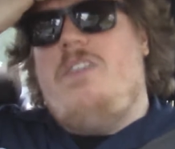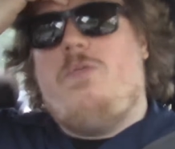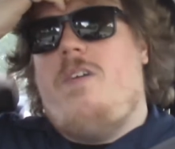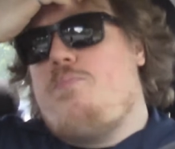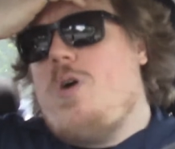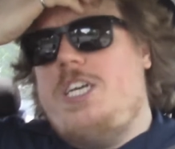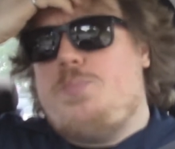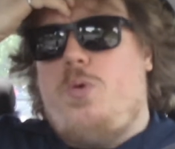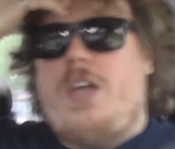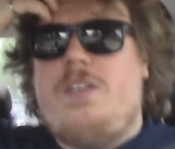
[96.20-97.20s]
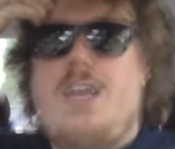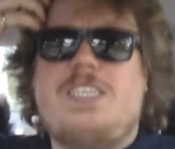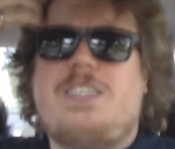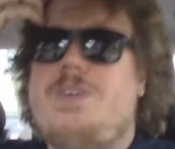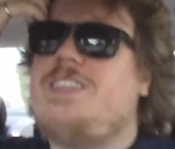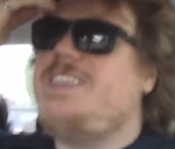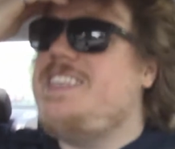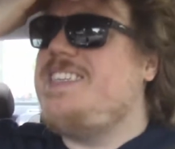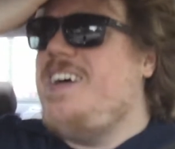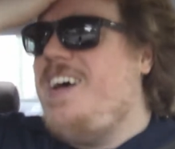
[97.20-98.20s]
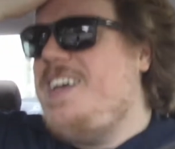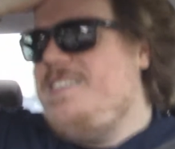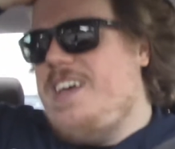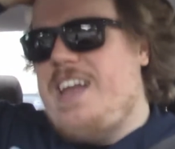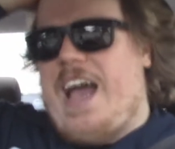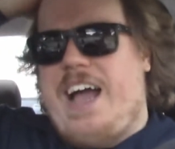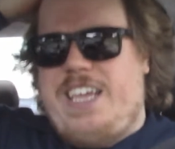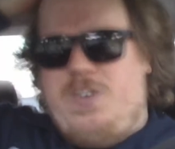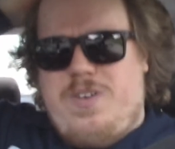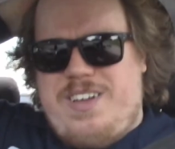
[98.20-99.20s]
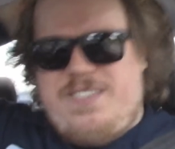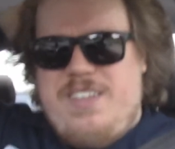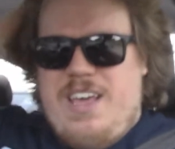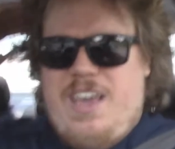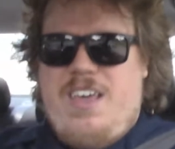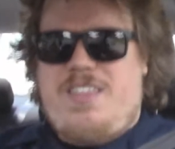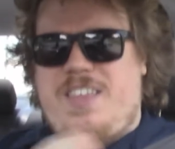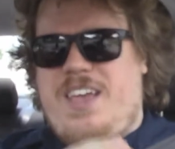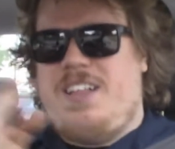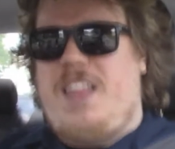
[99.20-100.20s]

rough price point estimates because it's not an accurate thing.